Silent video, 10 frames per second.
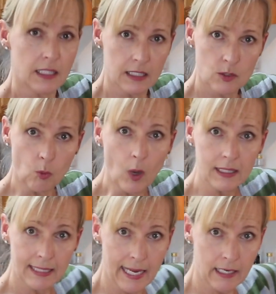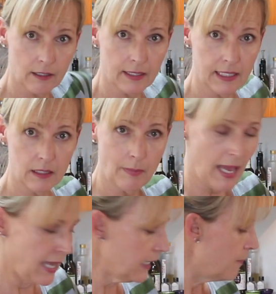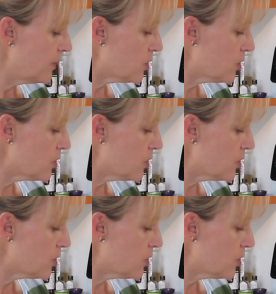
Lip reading: it's one layer in the bag.